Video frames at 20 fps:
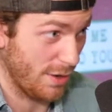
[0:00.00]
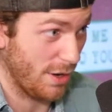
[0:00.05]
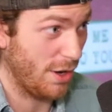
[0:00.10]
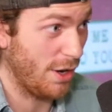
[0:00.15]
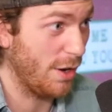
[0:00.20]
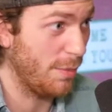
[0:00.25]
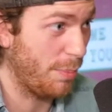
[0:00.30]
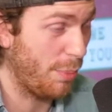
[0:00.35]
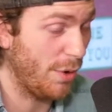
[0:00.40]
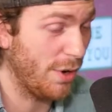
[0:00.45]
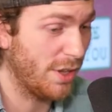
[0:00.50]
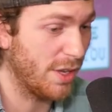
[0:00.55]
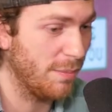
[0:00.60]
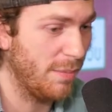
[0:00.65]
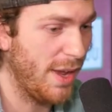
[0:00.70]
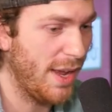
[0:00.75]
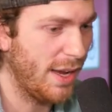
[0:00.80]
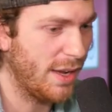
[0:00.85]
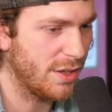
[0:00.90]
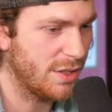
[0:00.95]
a good point to
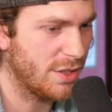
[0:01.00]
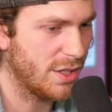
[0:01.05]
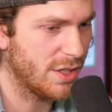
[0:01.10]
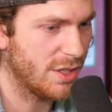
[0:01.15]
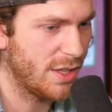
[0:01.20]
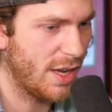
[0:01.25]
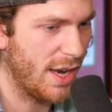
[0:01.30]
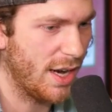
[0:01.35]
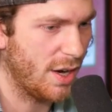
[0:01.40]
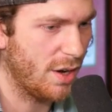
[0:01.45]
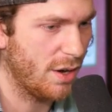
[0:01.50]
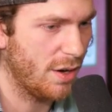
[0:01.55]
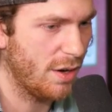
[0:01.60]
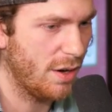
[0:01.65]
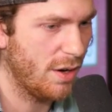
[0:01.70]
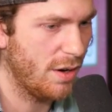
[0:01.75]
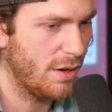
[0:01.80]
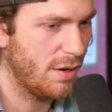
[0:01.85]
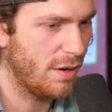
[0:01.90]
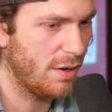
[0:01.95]
make is just like
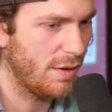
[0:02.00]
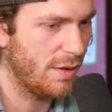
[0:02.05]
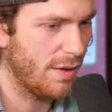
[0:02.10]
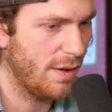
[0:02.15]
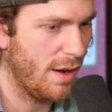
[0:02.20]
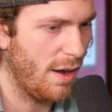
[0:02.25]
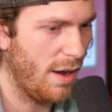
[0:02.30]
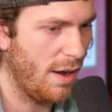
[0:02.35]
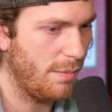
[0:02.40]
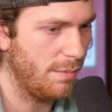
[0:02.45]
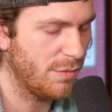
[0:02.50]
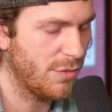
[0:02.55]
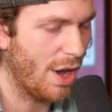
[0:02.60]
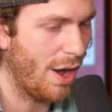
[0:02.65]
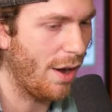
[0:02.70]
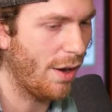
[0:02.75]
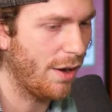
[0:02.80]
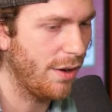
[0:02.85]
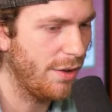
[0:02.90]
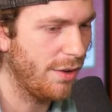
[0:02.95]
um,
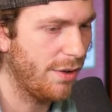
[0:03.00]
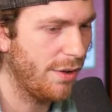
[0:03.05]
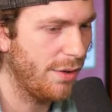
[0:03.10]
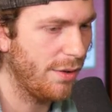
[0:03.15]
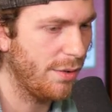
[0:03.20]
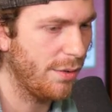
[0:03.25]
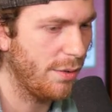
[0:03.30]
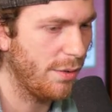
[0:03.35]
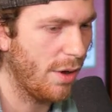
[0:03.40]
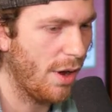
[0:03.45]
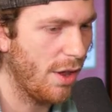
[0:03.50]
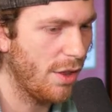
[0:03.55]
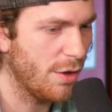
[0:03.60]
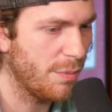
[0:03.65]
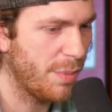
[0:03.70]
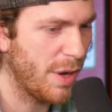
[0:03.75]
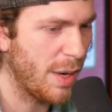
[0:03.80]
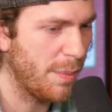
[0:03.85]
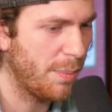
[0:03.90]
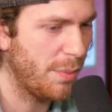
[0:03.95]
talking to
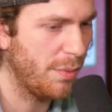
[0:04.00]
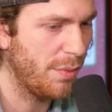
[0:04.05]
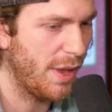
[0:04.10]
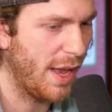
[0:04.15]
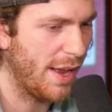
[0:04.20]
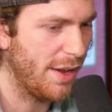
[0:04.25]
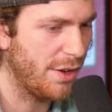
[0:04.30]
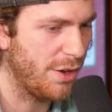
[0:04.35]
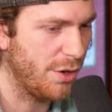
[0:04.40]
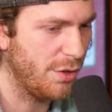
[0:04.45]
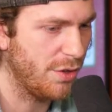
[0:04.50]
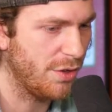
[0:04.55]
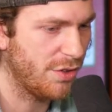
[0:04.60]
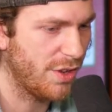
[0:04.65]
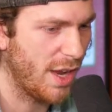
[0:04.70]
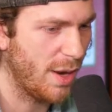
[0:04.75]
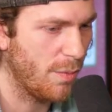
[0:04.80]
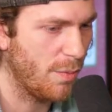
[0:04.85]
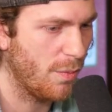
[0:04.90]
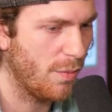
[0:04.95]
other people that do the
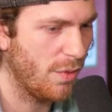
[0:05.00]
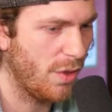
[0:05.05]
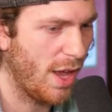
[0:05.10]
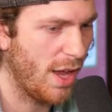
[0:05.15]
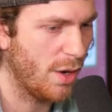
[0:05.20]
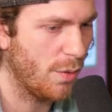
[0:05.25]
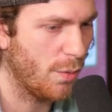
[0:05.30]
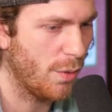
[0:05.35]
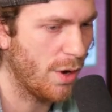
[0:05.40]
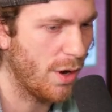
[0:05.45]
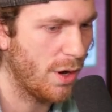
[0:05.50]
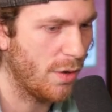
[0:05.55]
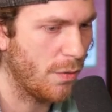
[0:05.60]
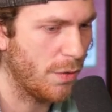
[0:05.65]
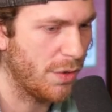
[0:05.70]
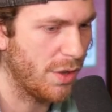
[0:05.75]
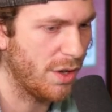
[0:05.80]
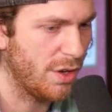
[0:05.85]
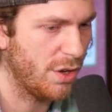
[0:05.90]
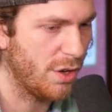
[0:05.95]
same line of work
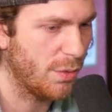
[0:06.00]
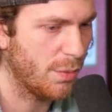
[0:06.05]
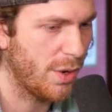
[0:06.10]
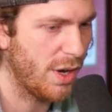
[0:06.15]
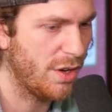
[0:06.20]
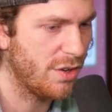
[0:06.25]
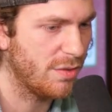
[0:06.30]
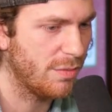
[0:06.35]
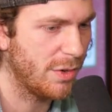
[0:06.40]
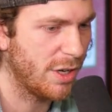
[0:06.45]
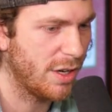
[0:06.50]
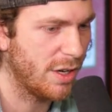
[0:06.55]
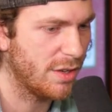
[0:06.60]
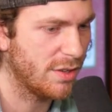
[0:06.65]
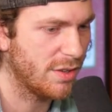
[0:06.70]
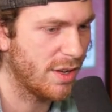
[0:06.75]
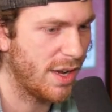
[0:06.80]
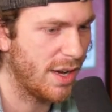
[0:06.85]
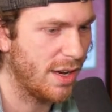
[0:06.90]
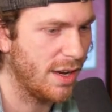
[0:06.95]
within your region
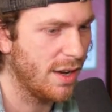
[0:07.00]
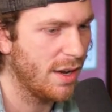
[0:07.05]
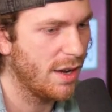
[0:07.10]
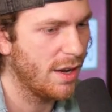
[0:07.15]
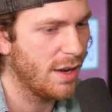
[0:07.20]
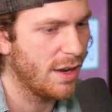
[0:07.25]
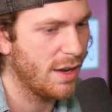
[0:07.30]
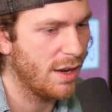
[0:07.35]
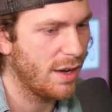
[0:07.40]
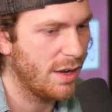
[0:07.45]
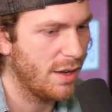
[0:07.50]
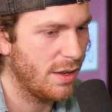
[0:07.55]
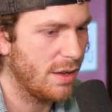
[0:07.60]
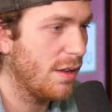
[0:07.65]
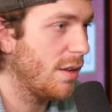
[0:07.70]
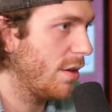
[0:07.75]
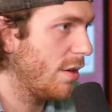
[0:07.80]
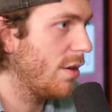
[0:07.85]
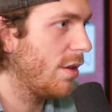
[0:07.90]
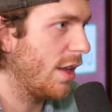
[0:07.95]
because like
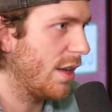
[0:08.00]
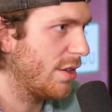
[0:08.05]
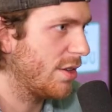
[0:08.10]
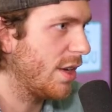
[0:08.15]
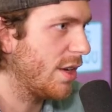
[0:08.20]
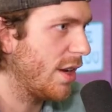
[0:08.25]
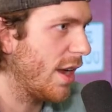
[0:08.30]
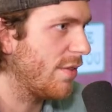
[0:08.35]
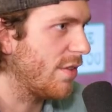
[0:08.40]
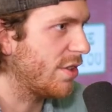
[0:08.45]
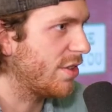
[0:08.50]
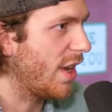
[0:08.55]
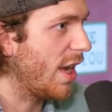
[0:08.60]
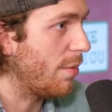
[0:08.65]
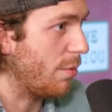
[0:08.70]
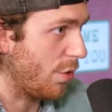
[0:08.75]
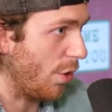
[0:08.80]
you, like you said, you have the same